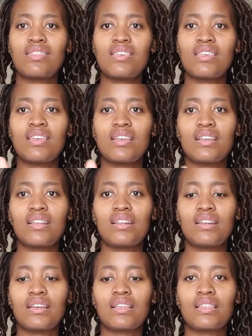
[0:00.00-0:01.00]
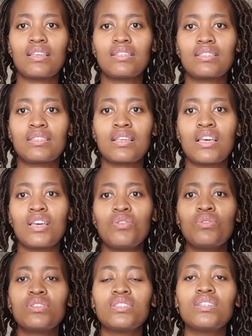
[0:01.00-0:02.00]
thingy like this.
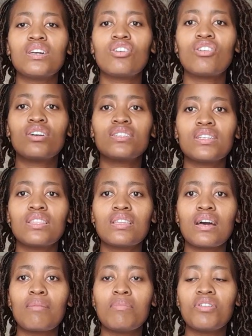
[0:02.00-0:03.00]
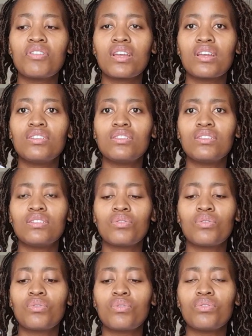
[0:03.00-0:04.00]
You'll see it a lot in the American
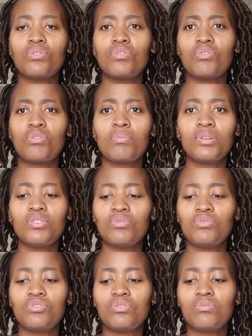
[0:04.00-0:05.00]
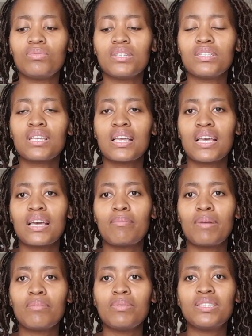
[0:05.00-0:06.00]
or European YouTubers,
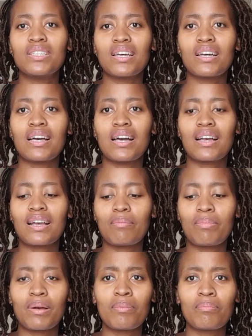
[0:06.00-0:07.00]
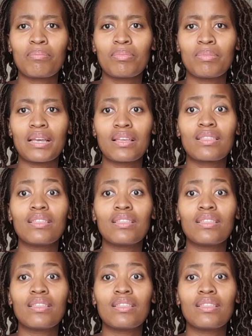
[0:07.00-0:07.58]
by Bita Haka Pump. Like,